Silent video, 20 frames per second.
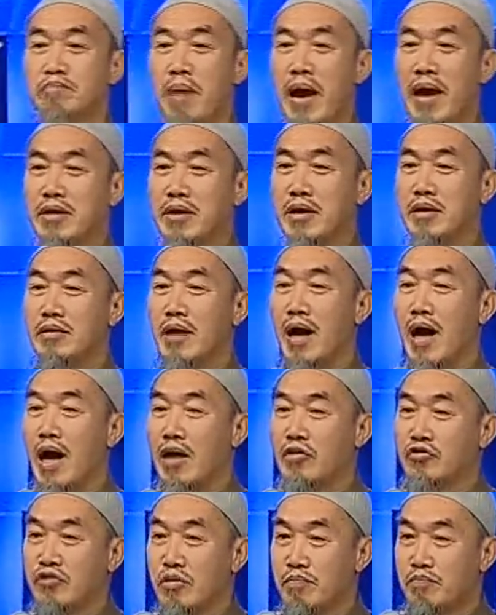companion
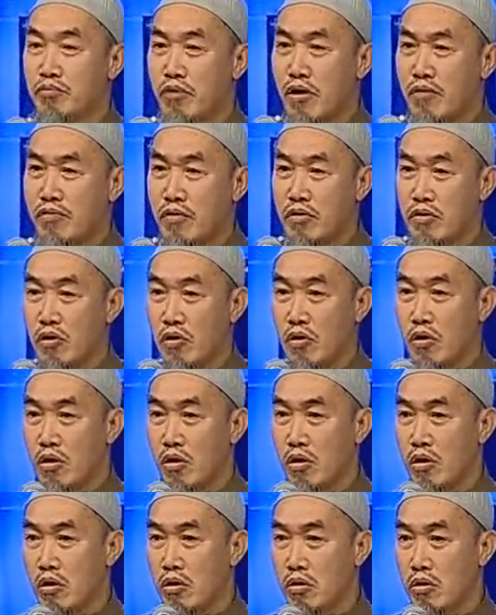asked the Prophet,
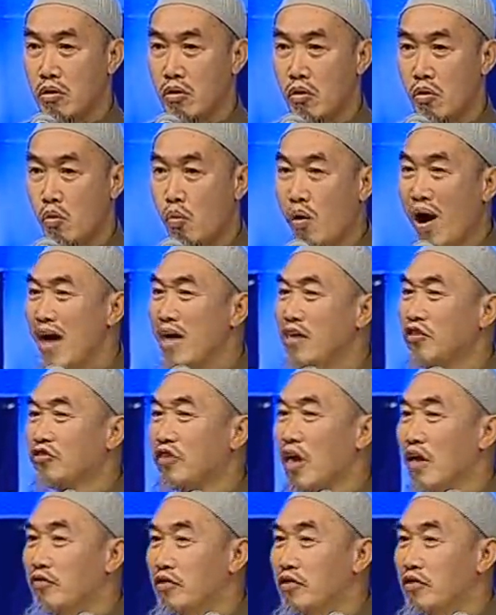why